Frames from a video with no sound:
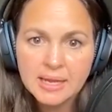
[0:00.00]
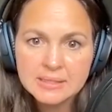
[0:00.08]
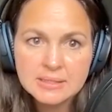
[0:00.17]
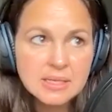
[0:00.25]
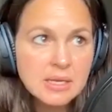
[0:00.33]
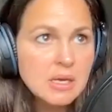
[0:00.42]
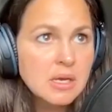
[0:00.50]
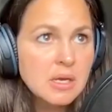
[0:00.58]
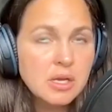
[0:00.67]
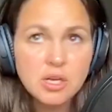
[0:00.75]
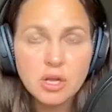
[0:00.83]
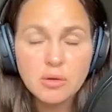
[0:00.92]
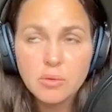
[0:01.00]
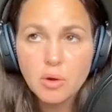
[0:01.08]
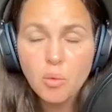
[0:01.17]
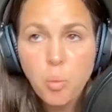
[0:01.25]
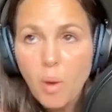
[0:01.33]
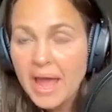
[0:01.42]
And, you know,
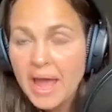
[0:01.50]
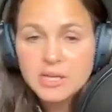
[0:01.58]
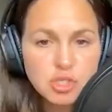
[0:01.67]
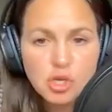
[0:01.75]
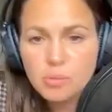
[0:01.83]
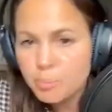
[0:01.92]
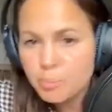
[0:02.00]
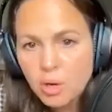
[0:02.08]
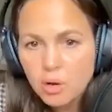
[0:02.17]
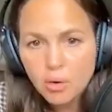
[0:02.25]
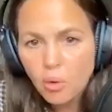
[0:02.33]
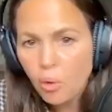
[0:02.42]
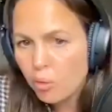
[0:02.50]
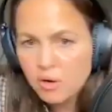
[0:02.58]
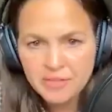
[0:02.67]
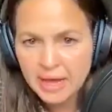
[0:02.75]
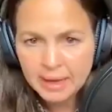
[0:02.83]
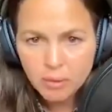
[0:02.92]
where do you put all of
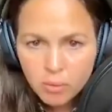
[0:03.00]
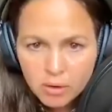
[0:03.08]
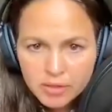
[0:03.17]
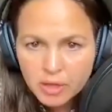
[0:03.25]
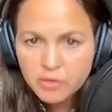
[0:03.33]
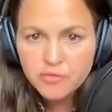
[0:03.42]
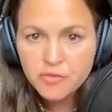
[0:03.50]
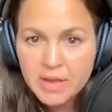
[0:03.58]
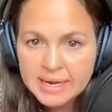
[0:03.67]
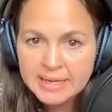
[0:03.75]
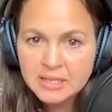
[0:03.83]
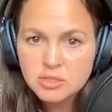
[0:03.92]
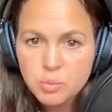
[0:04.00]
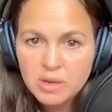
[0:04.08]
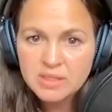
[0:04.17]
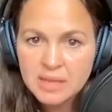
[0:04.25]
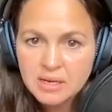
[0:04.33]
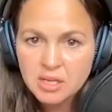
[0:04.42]
that, all of those feelings
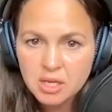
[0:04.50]
within you?